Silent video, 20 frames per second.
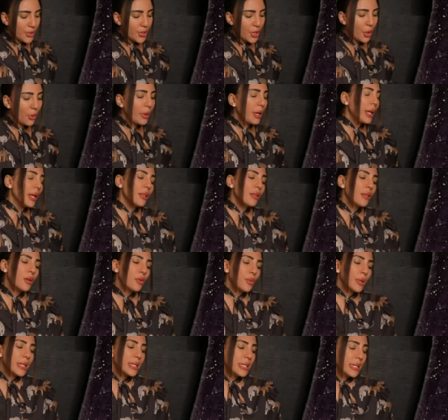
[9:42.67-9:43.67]
So in the
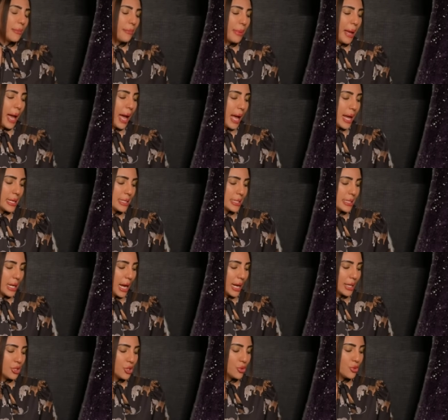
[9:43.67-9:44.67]
recent past,
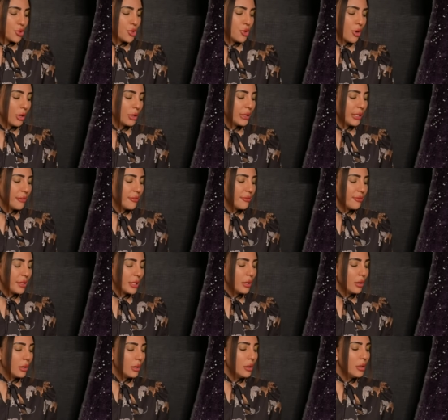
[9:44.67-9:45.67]
I do strongly
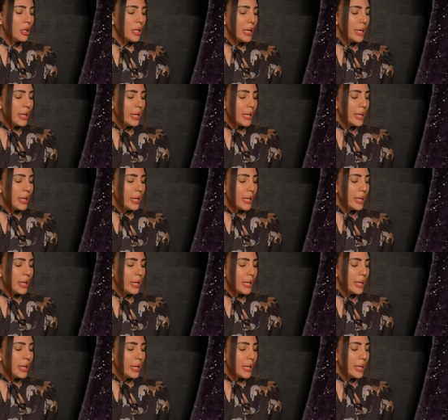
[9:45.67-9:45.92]
feel